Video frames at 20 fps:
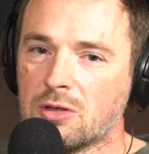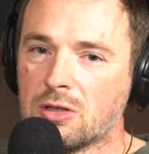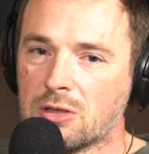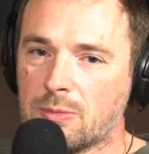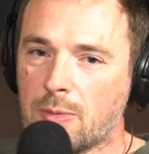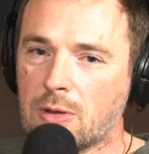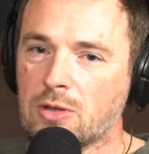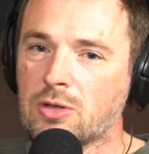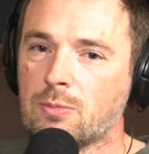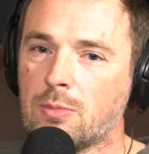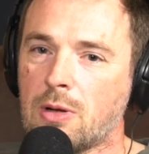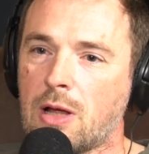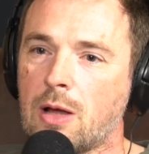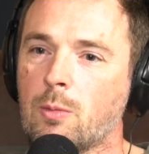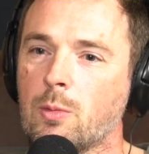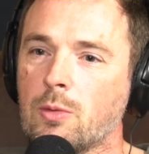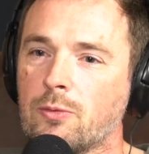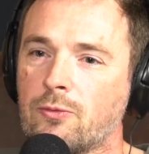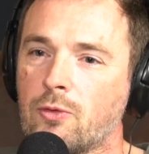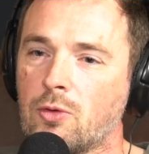suspension
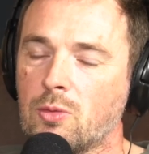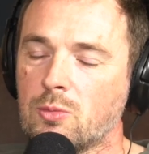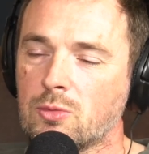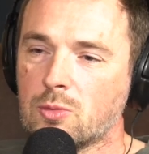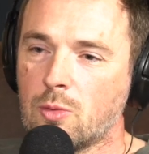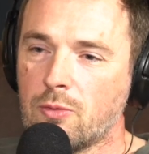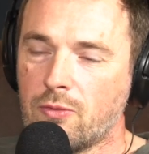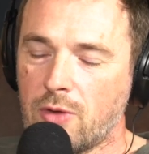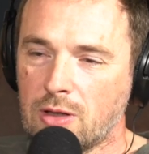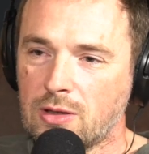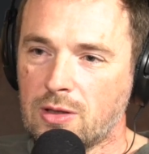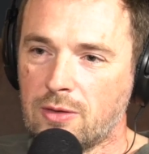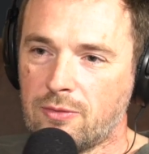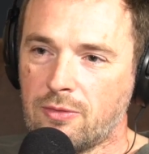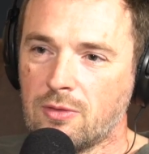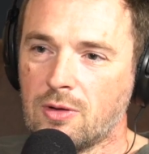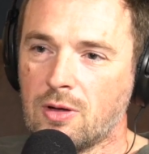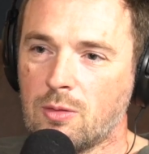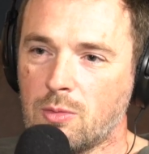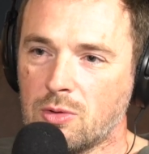platforms were very
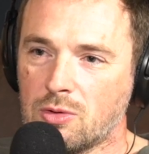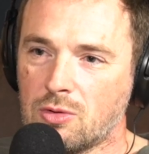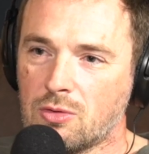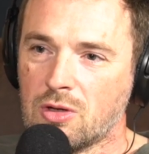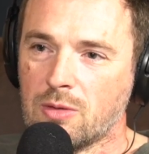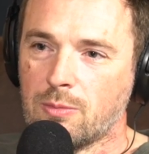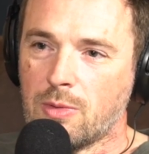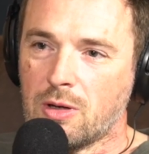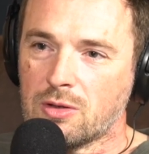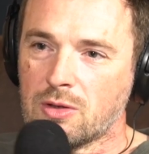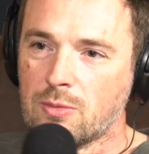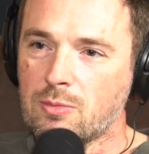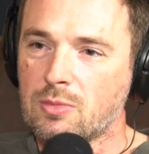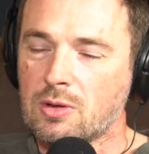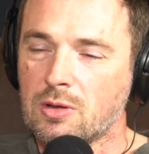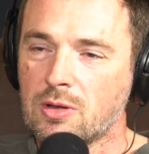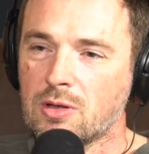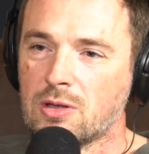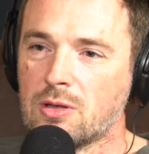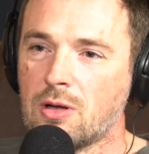different, and we're talking about
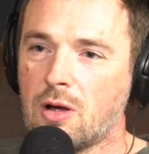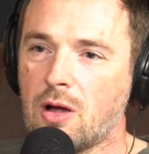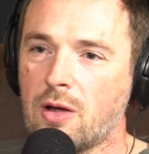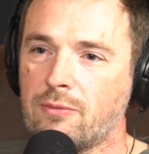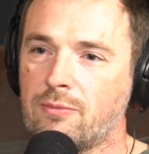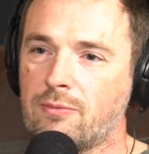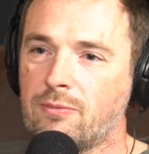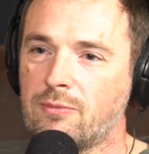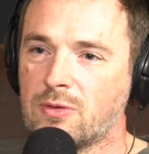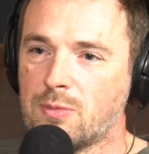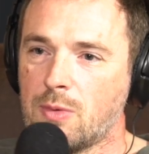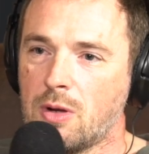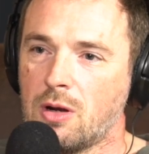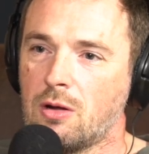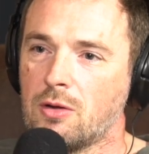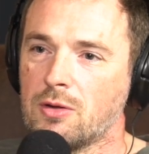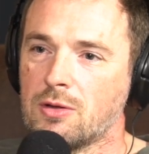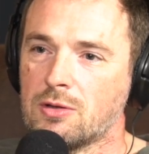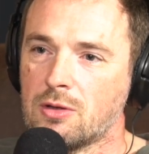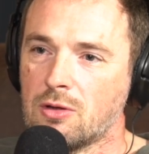something that I've spent
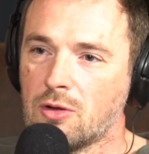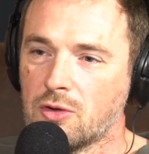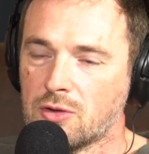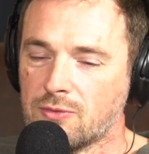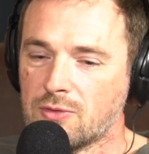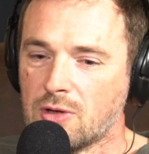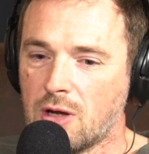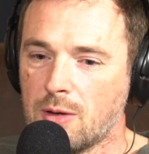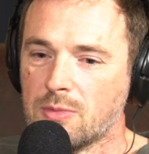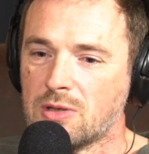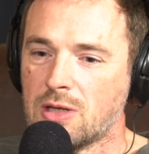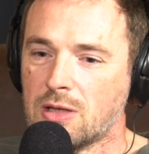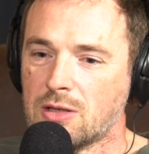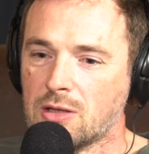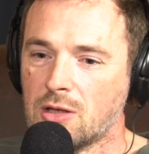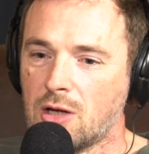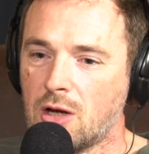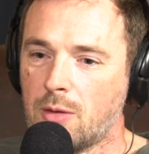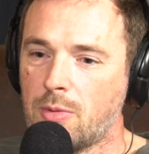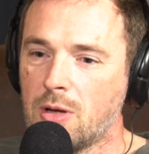a lot of time
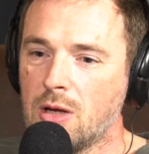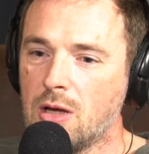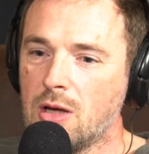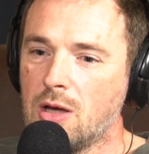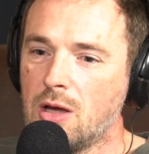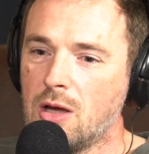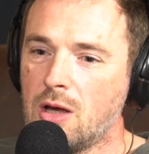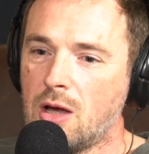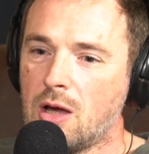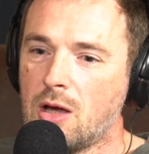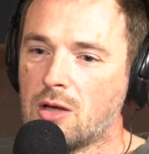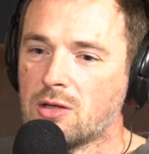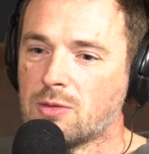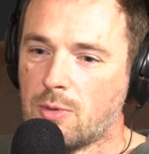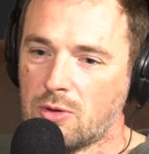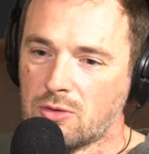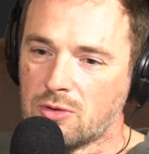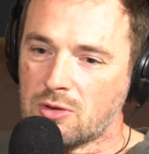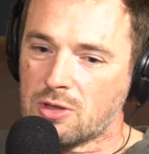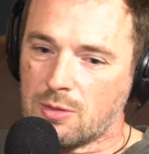setting up, as
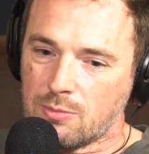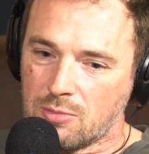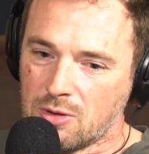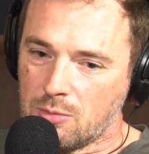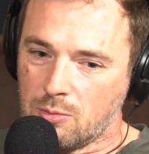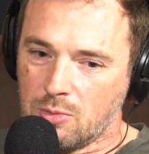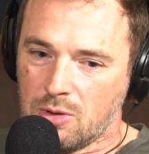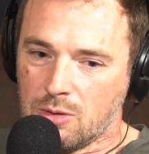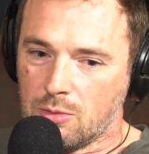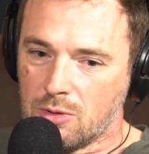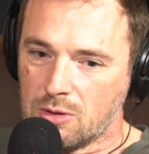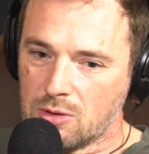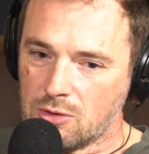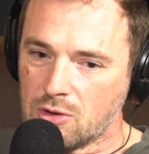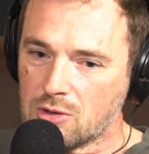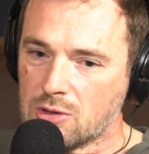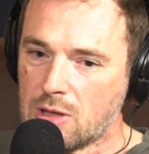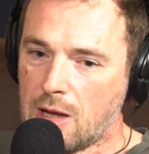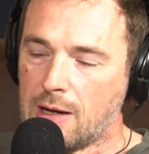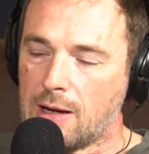opposed to something we would
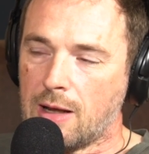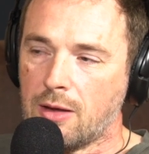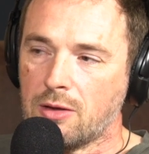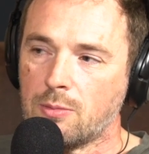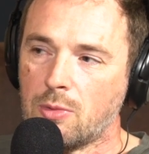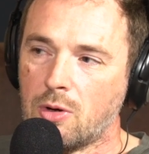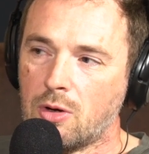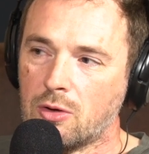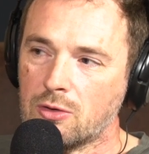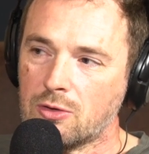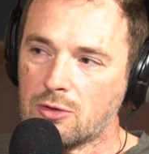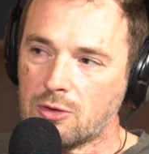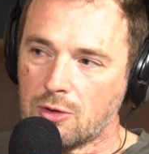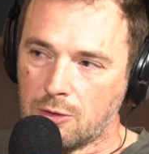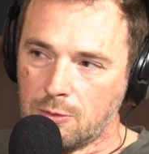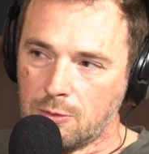just had out of the box. So